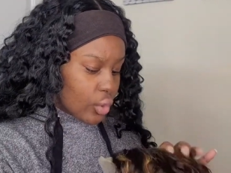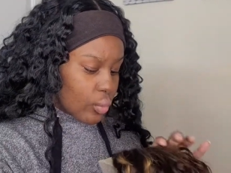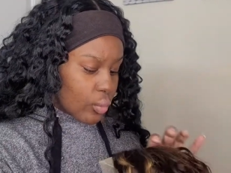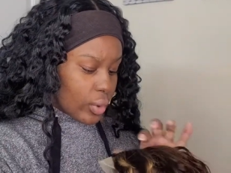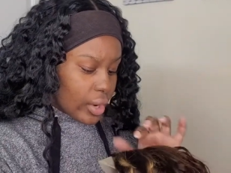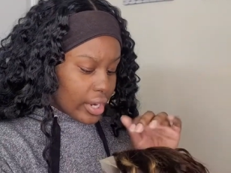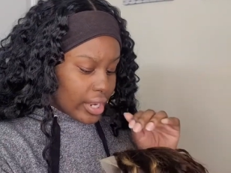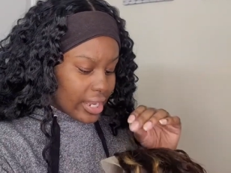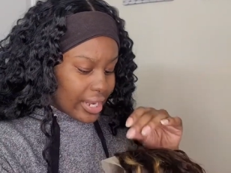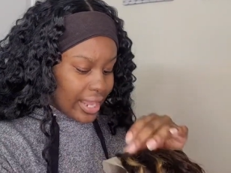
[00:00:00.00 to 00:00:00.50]

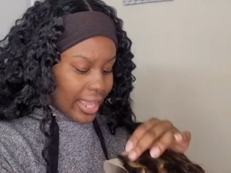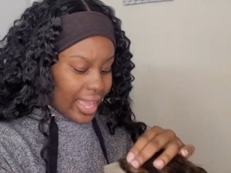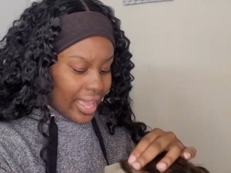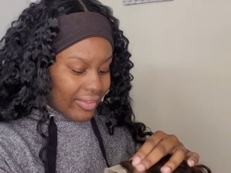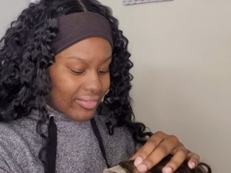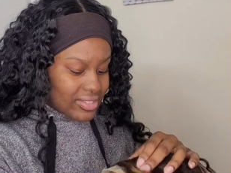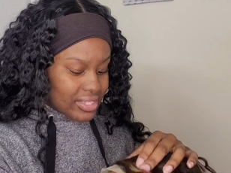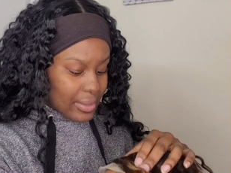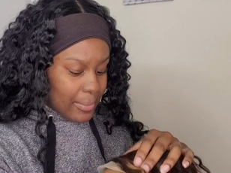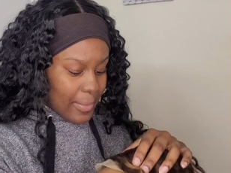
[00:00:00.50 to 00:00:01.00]
we're gonna
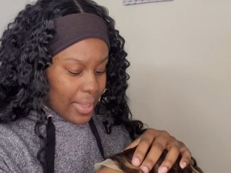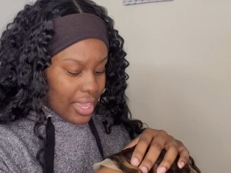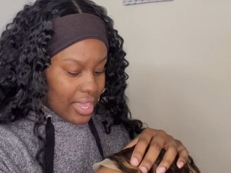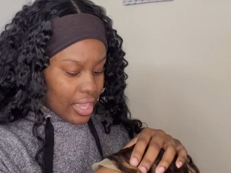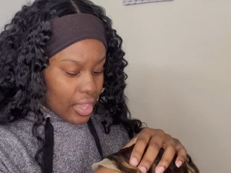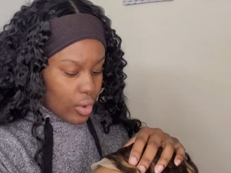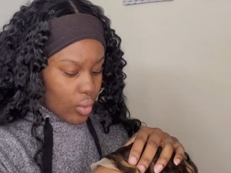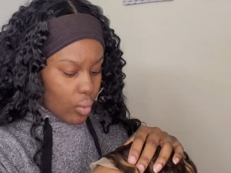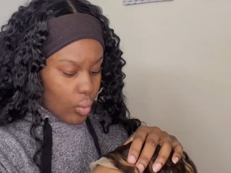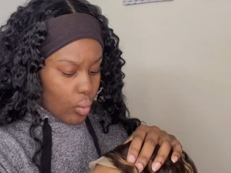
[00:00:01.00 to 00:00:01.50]
have to make
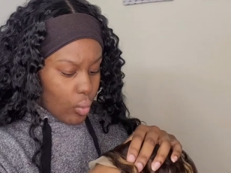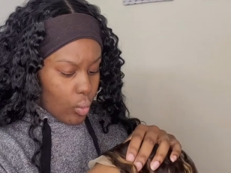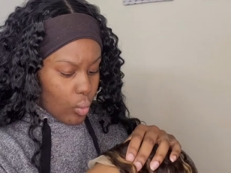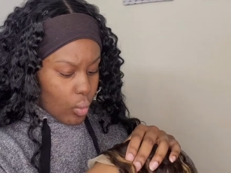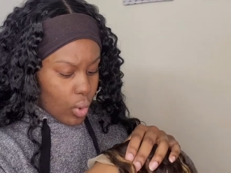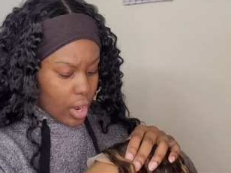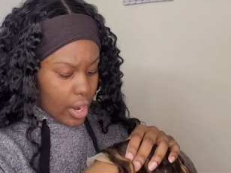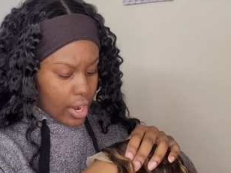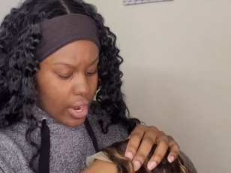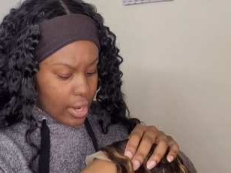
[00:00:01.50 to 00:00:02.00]
it
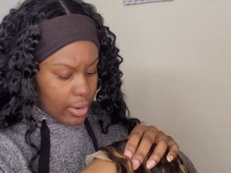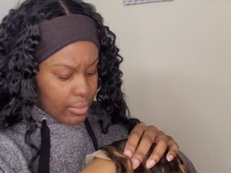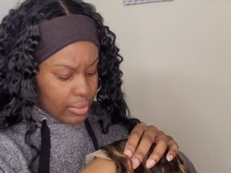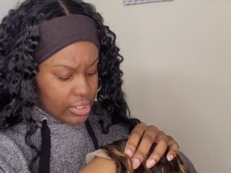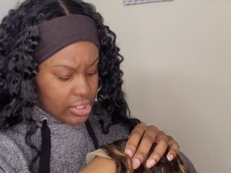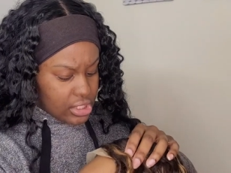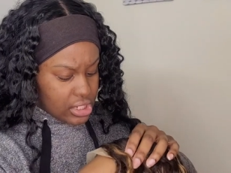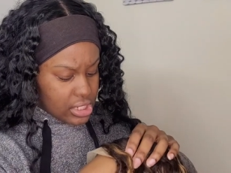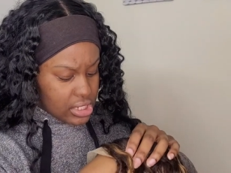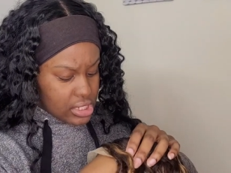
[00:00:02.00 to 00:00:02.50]
work. But
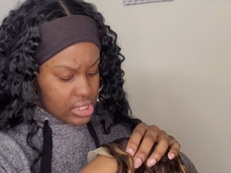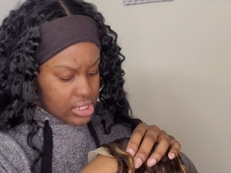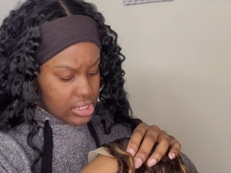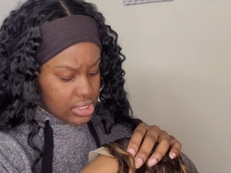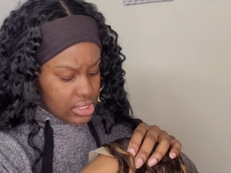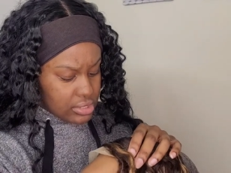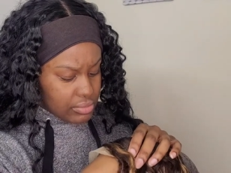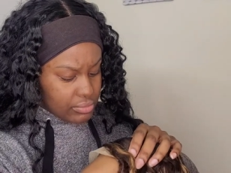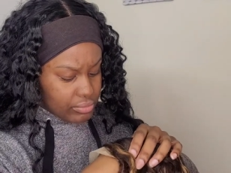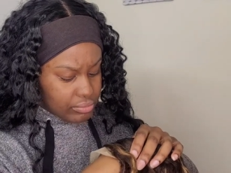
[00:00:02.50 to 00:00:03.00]
she
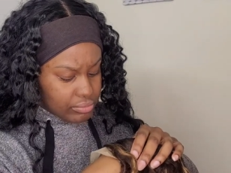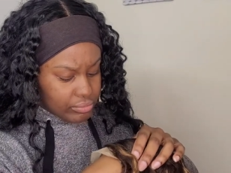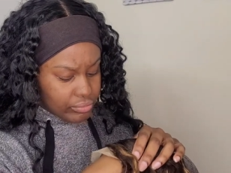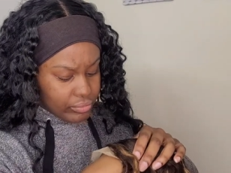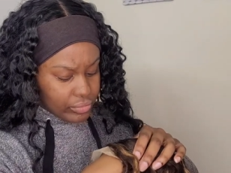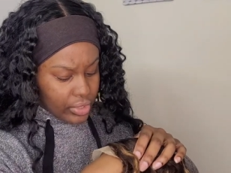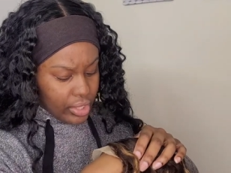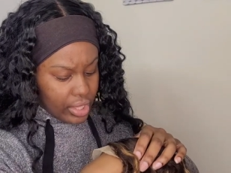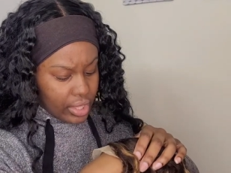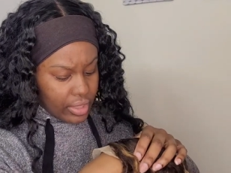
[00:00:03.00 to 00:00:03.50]
is
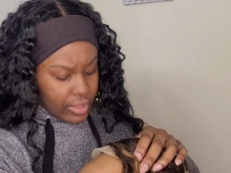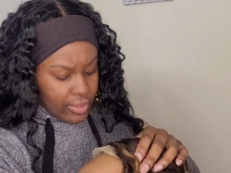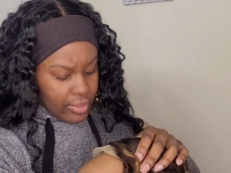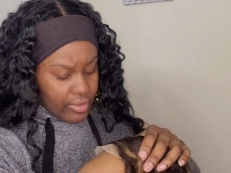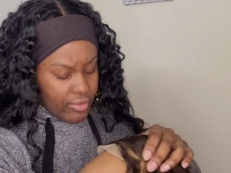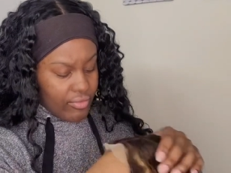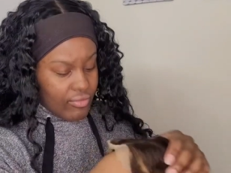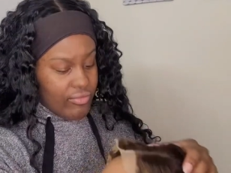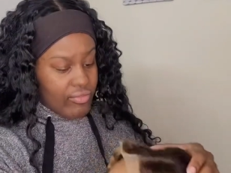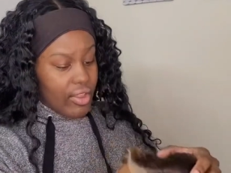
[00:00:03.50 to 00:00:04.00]

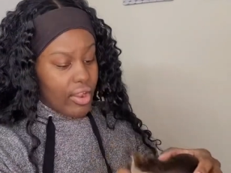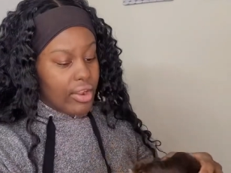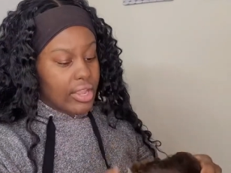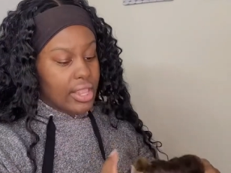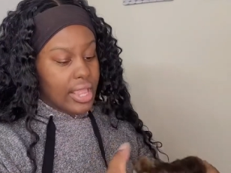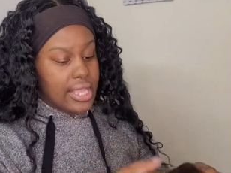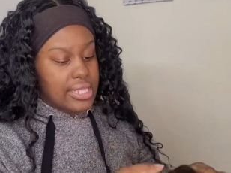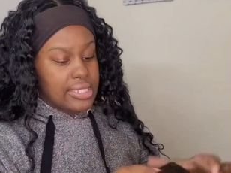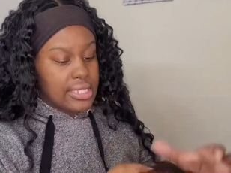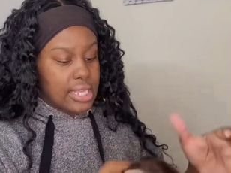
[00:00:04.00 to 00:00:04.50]
very
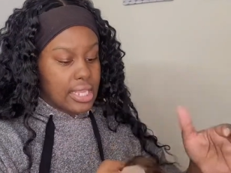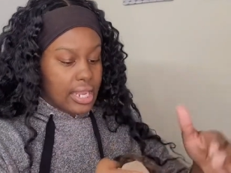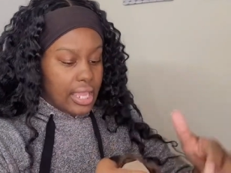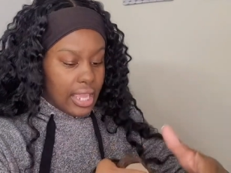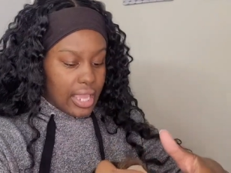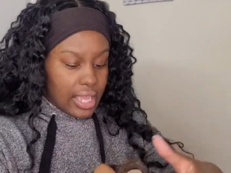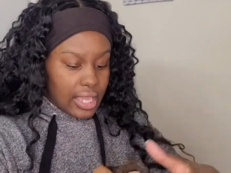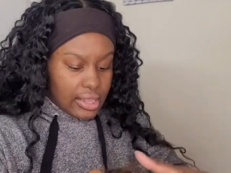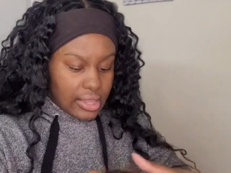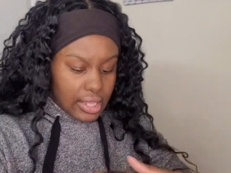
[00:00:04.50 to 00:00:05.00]
light skinned
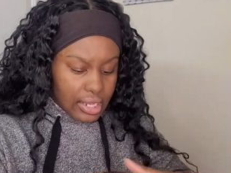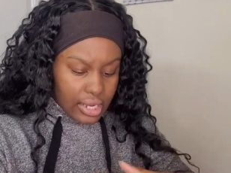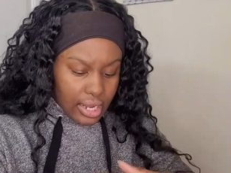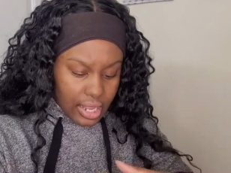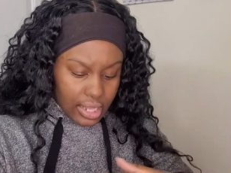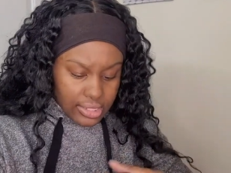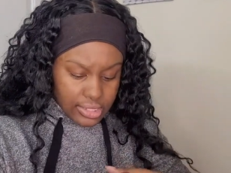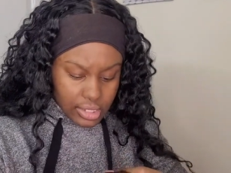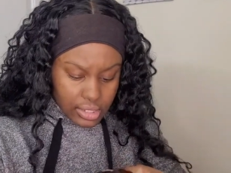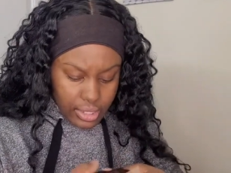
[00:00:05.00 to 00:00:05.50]
and the
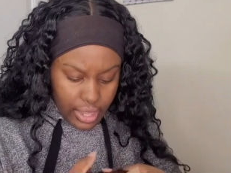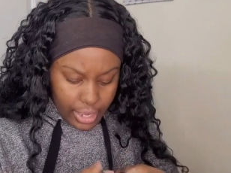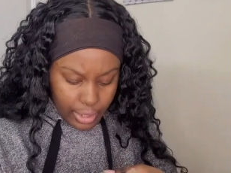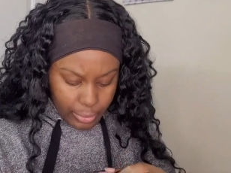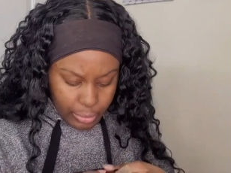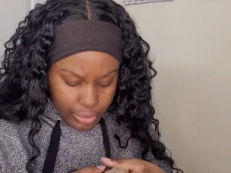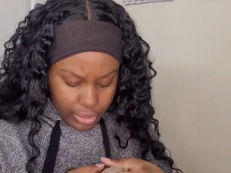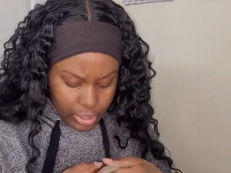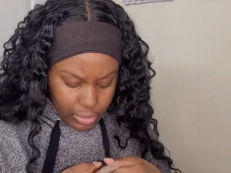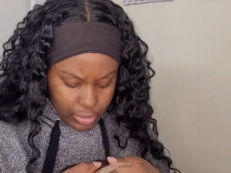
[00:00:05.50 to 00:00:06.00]
knots are
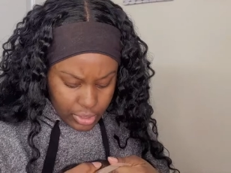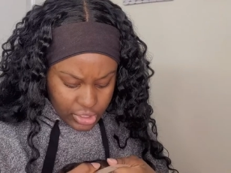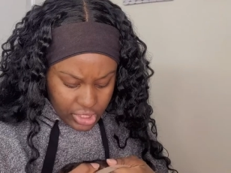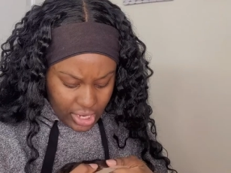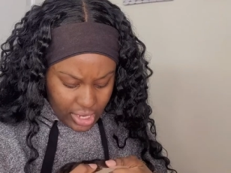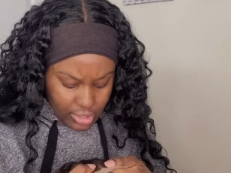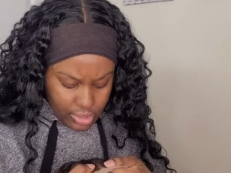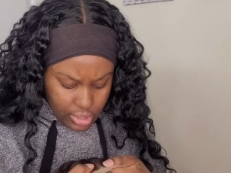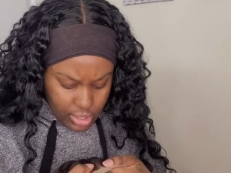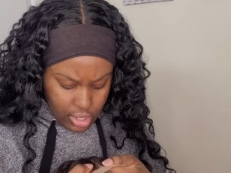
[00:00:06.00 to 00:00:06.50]
like pretty much
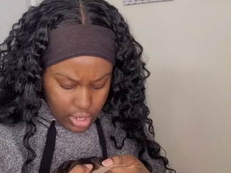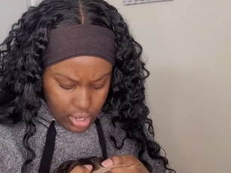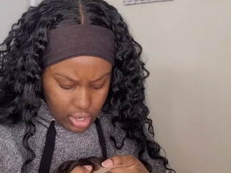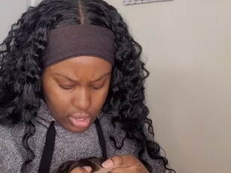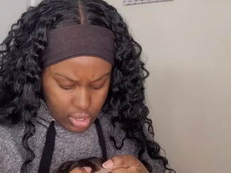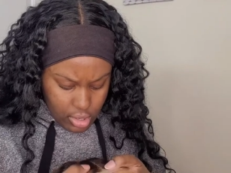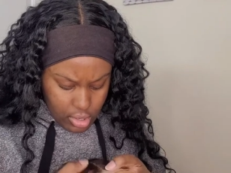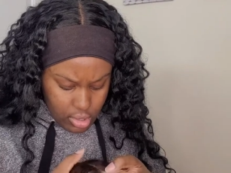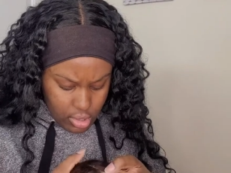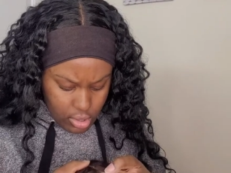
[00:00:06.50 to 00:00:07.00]
out
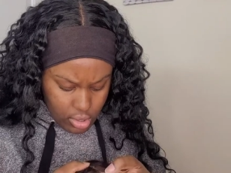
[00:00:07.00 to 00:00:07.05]
there